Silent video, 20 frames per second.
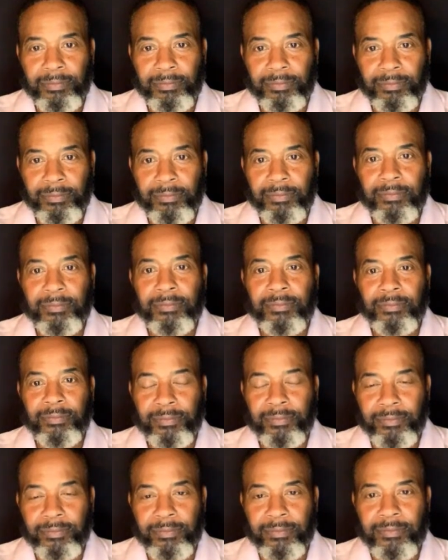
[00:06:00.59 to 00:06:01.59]

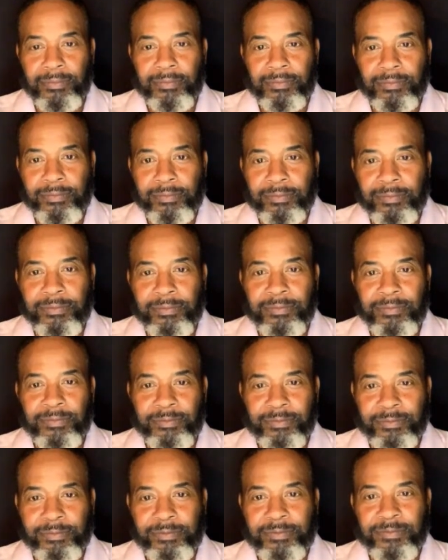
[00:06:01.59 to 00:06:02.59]

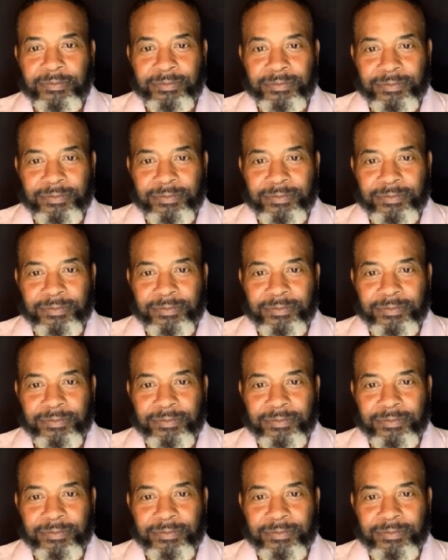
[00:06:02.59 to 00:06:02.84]
No words are spoken by the person on screen.